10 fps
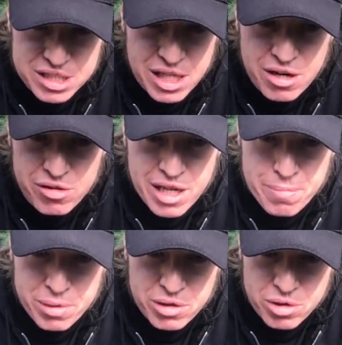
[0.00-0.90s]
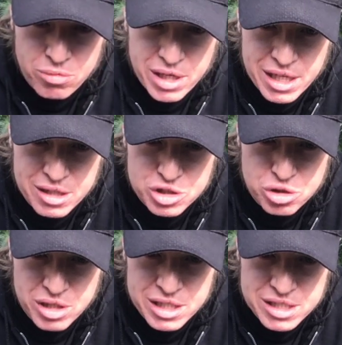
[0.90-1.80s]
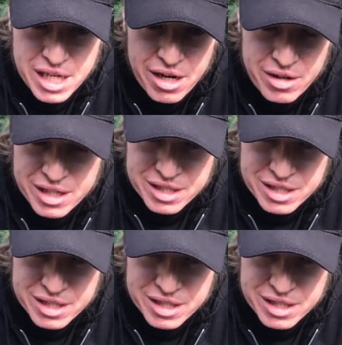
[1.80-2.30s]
they don't get blown away in a trade down, I